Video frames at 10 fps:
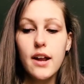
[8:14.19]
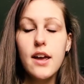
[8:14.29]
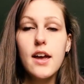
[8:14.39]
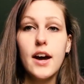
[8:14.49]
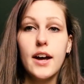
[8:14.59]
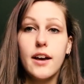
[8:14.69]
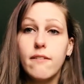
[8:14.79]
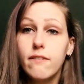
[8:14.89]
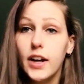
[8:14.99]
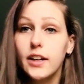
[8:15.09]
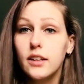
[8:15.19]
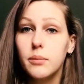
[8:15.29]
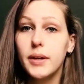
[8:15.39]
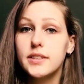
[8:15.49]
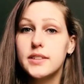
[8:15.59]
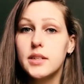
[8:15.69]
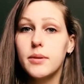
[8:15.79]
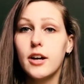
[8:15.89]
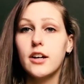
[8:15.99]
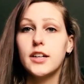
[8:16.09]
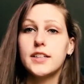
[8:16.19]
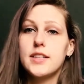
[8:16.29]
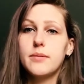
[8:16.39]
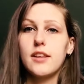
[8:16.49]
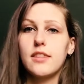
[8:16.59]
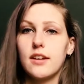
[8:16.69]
And I finally picked a T B R, except I think I'm